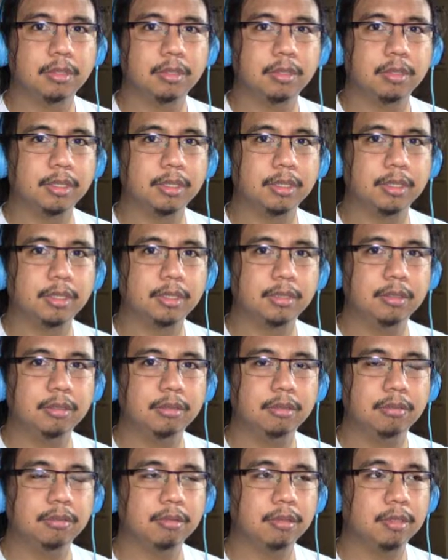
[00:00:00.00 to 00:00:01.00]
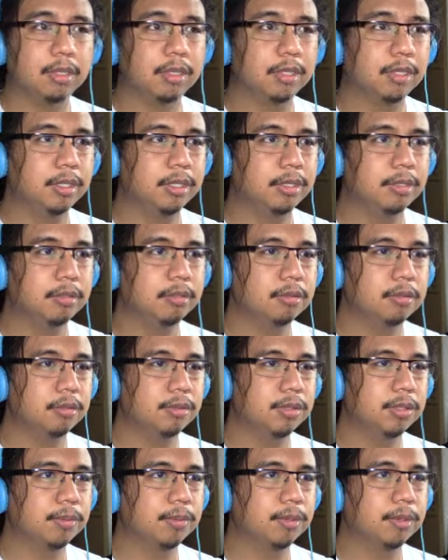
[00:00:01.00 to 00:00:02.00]
Did, did I do
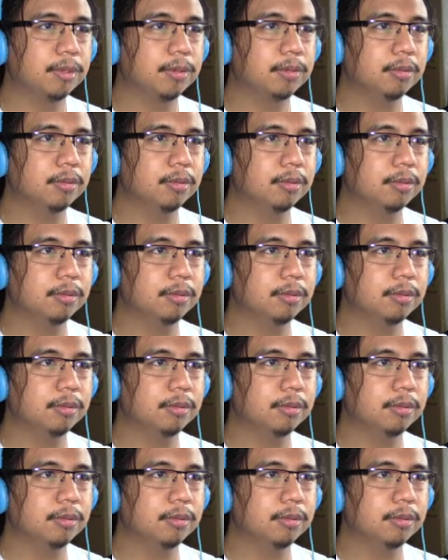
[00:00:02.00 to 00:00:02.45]
something wrong?